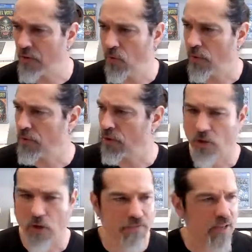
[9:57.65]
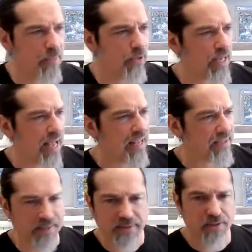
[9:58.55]
I don't know who I'm looking at off camera
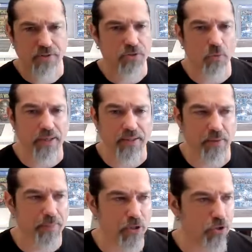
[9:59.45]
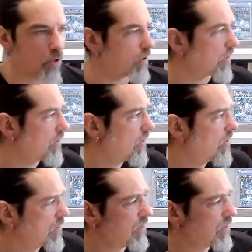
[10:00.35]
to ask. There's nobody there but the dog.